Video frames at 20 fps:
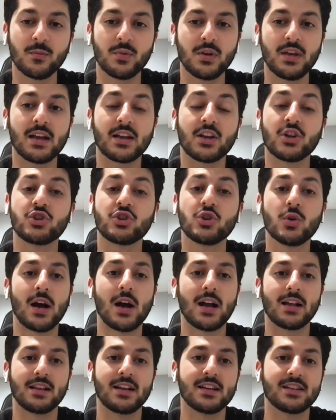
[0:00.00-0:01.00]
But yeah, could you
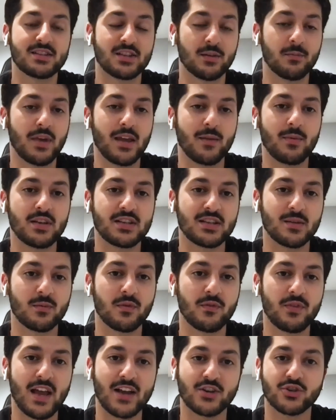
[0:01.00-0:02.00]
highlight maybe some
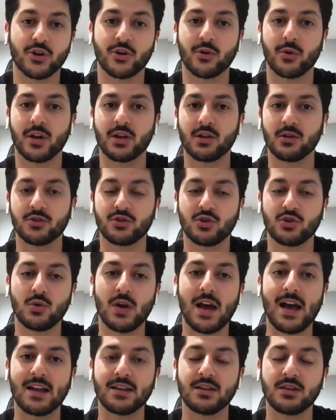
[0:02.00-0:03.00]
of the extracurriculars you
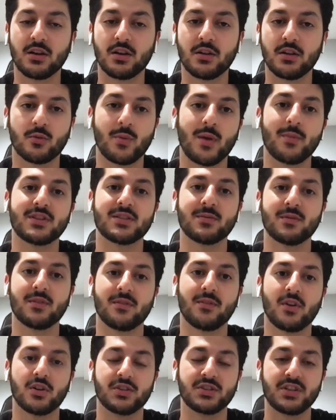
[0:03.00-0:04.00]
had done, or maybe some of the
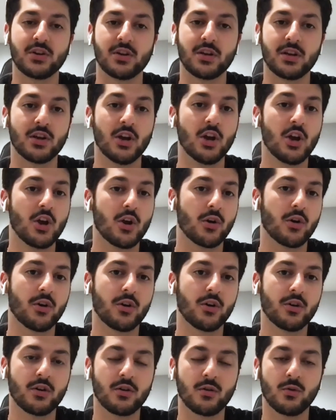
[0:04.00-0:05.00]
volunteering
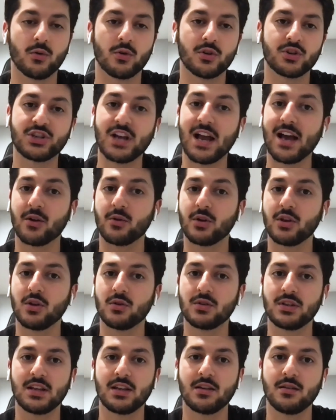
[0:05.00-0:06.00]
or shadowing
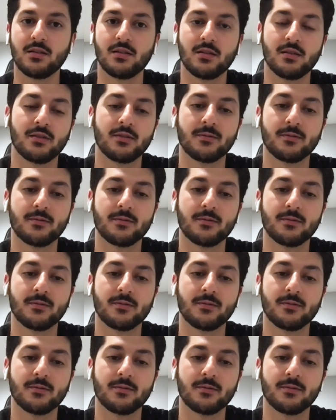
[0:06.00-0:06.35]
you did?